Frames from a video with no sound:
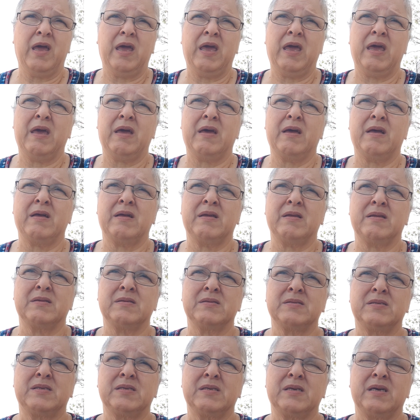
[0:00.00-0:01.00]

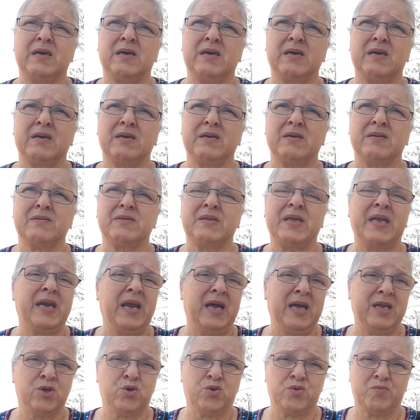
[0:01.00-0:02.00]
and uh, then
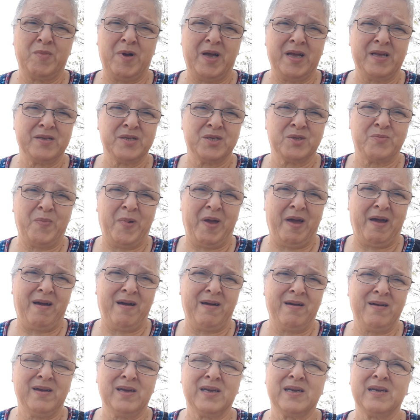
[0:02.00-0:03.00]
100 miles
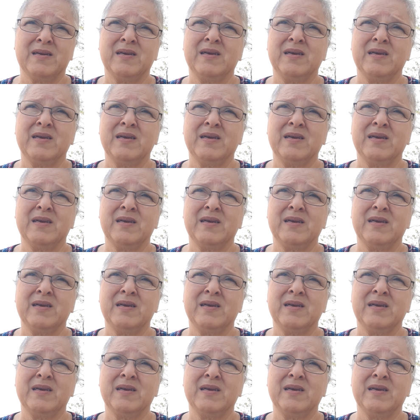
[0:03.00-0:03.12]
back